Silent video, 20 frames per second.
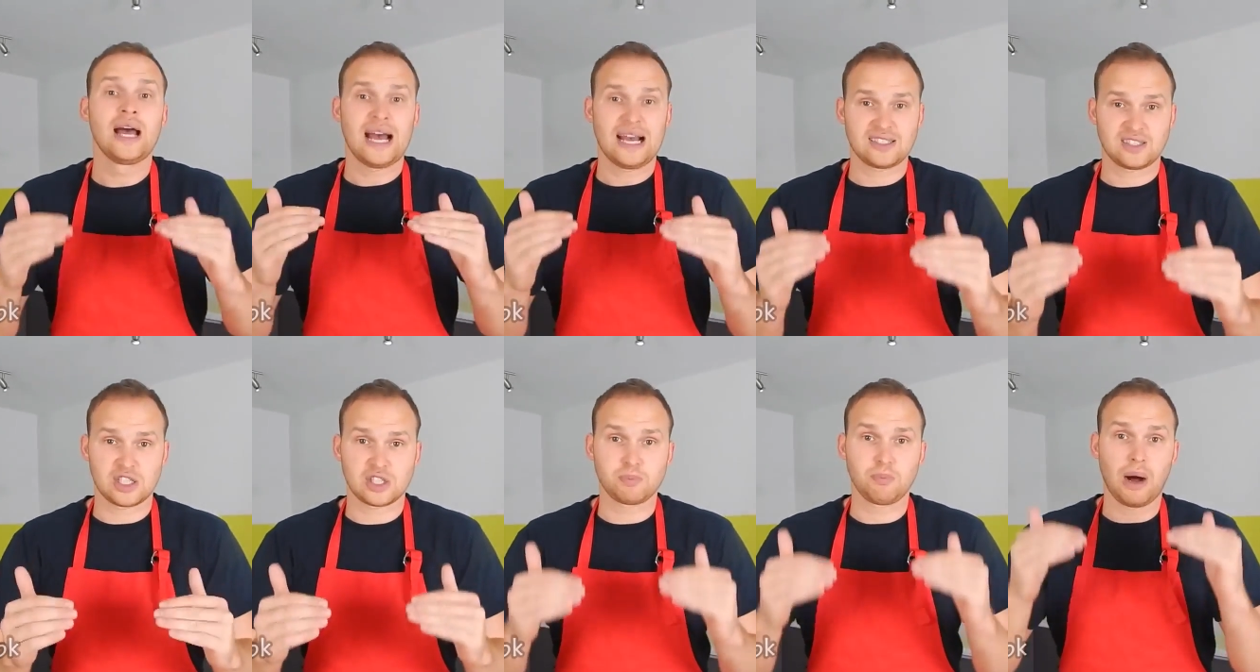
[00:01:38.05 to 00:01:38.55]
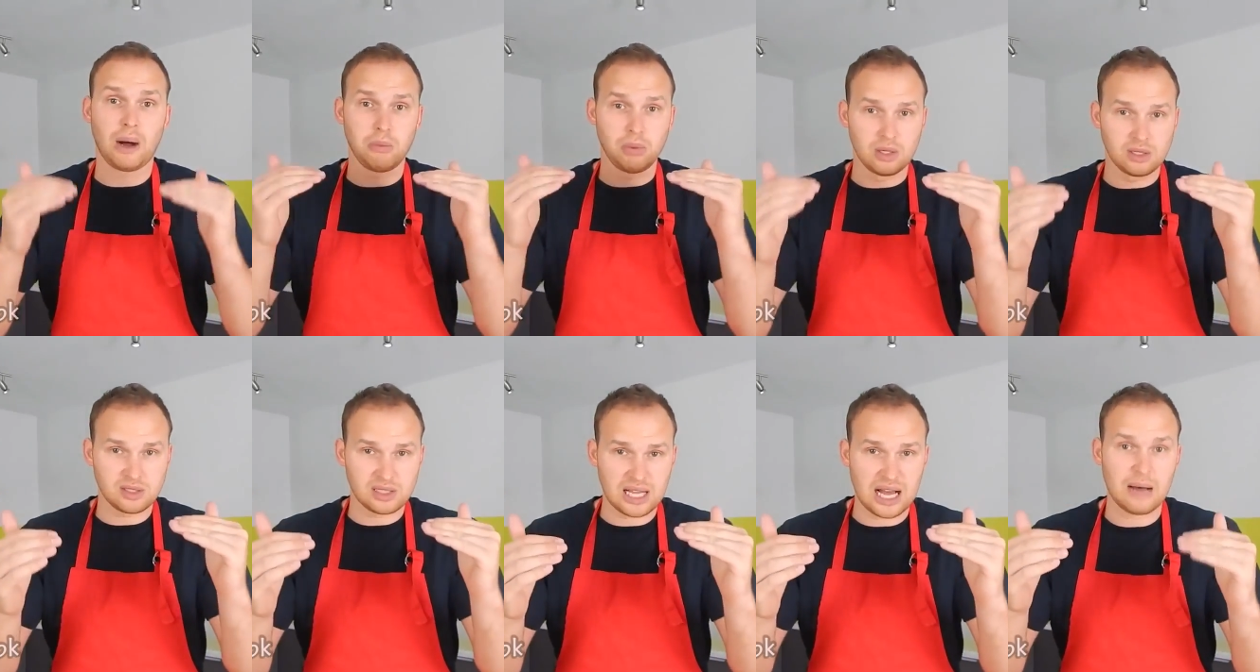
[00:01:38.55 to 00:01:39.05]
as it
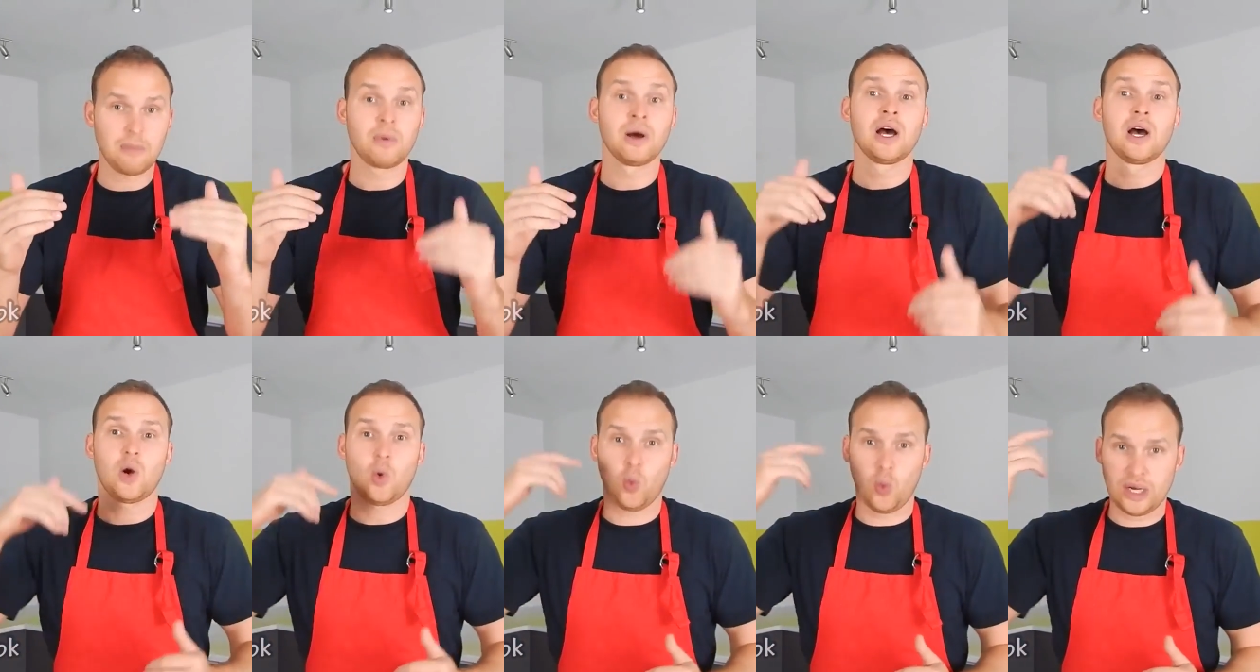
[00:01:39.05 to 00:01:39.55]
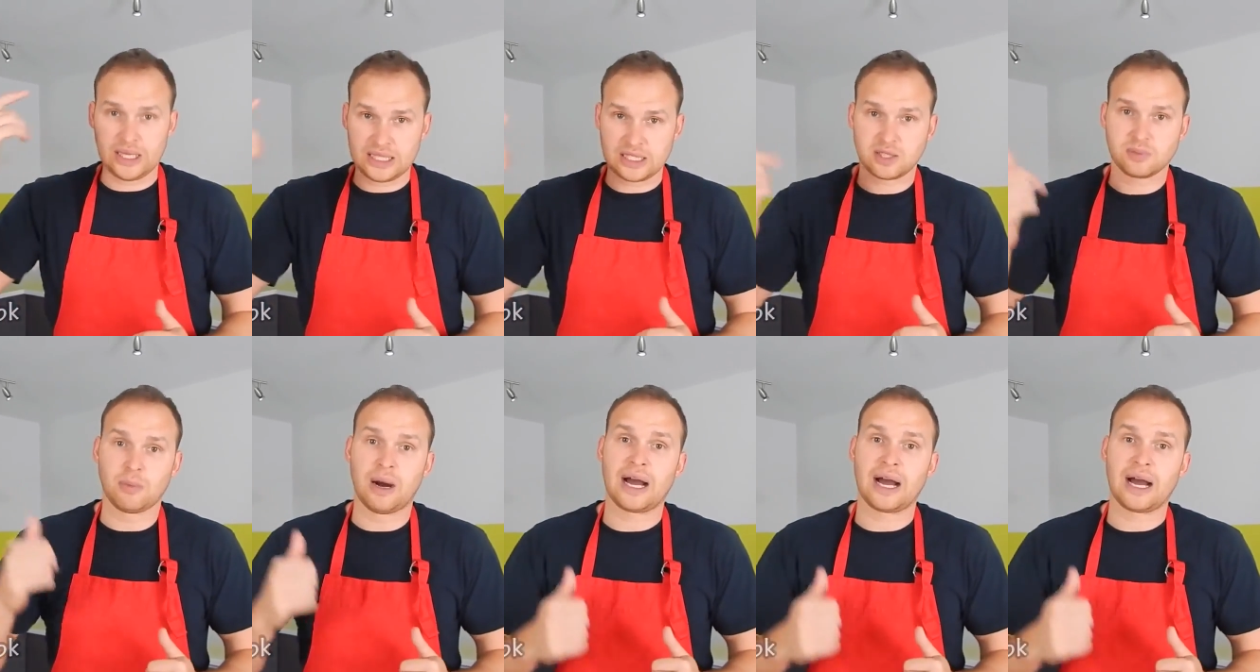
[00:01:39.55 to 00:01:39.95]
bubbles up when it's